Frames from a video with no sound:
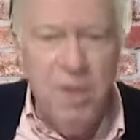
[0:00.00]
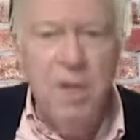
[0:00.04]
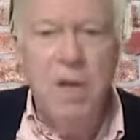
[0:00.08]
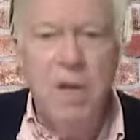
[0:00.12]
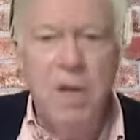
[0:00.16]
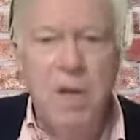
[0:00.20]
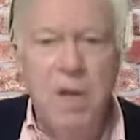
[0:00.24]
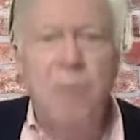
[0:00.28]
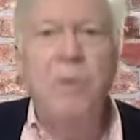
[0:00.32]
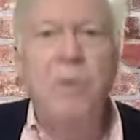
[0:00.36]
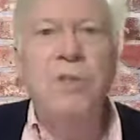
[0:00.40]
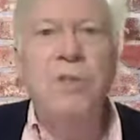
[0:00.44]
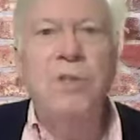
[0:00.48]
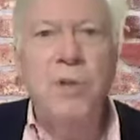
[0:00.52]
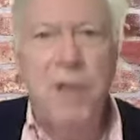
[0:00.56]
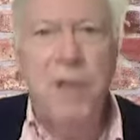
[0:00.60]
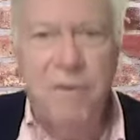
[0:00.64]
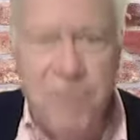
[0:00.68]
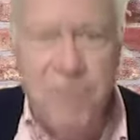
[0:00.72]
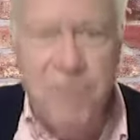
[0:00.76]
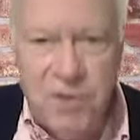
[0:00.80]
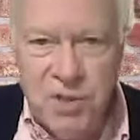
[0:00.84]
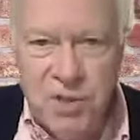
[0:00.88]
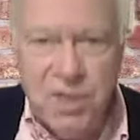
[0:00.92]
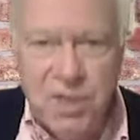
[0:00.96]
And we don't
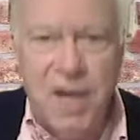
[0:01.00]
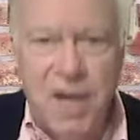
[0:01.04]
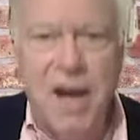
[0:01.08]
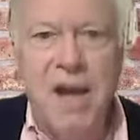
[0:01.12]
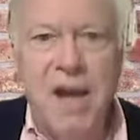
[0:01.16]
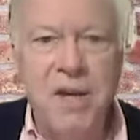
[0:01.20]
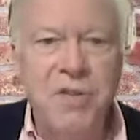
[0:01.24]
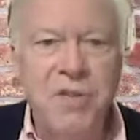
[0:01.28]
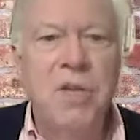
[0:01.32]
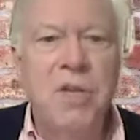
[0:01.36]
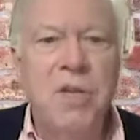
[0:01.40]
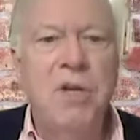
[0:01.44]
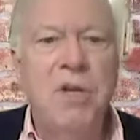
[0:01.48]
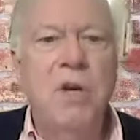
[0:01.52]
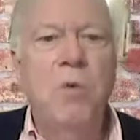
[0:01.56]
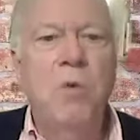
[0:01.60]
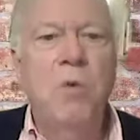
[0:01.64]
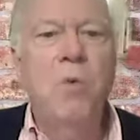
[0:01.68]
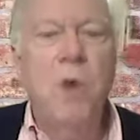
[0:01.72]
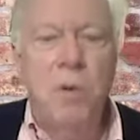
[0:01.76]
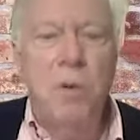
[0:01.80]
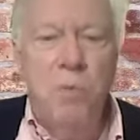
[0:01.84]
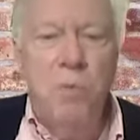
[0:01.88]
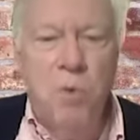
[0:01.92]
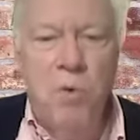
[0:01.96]
emphasize
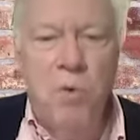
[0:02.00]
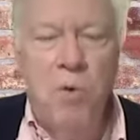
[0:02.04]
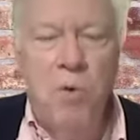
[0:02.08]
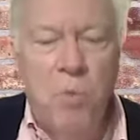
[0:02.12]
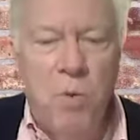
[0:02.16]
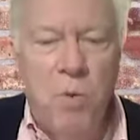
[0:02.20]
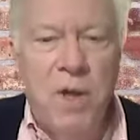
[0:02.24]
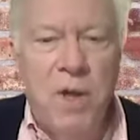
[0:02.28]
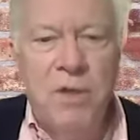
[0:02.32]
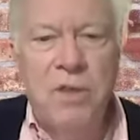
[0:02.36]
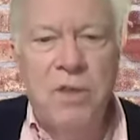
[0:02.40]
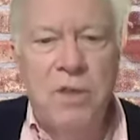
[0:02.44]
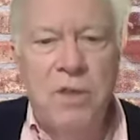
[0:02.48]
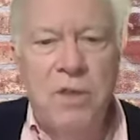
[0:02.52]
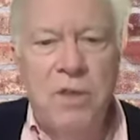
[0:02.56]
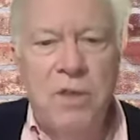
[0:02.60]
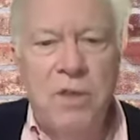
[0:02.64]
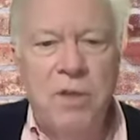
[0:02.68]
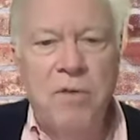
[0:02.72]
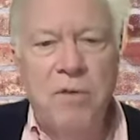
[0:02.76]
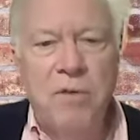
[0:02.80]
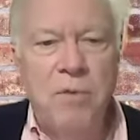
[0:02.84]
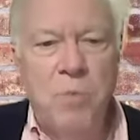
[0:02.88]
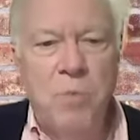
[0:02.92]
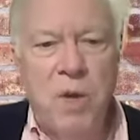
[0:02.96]
what the
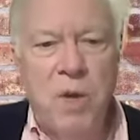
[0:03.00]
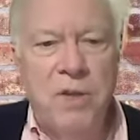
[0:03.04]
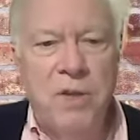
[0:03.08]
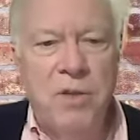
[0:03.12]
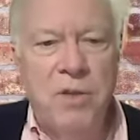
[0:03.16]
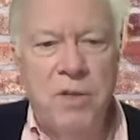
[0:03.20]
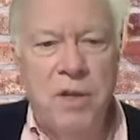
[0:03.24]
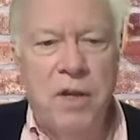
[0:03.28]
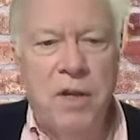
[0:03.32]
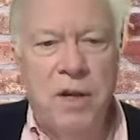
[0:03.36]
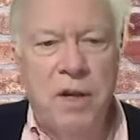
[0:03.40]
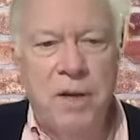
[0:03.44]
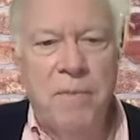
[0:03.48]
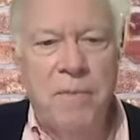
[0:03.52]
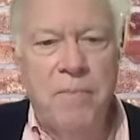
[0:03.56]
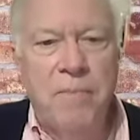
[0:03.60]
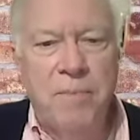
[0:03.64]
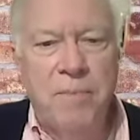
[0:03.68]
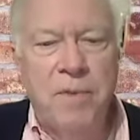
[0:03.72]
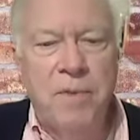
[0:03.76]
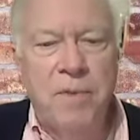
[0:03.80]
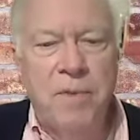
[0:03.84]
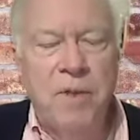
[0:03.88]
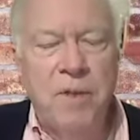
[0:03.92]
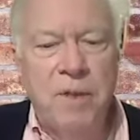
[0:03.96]

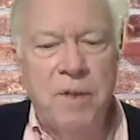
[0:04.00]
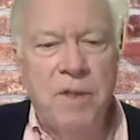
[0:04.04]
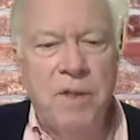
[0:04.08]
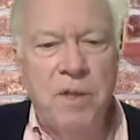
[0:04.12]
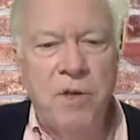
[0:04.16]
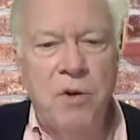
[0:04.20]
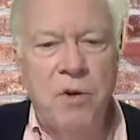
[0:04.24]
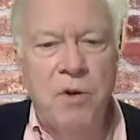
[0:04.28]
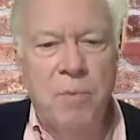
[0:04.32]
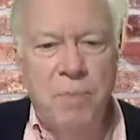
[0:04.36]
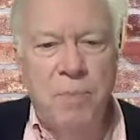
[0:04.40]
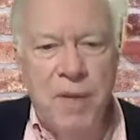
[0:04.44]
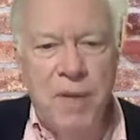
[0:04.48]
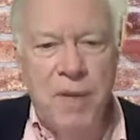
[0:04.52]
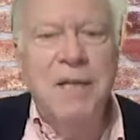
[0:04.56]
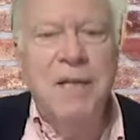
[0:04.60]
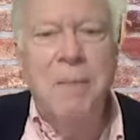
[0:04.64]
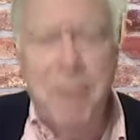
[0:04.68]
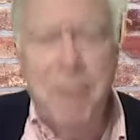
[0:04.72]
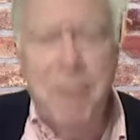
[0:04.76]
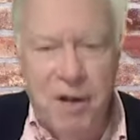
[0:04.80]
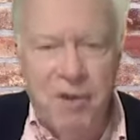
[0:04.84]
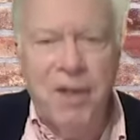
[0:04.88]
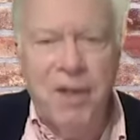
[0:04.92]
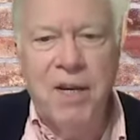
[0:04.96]
European
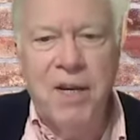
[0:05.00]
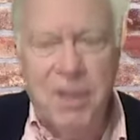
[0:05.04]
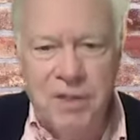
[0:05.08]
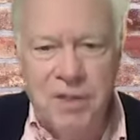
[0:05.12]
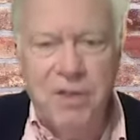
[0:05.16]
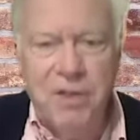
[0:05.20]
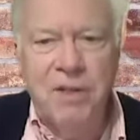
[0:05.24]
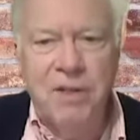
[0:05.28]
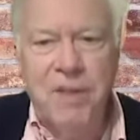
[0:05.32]
American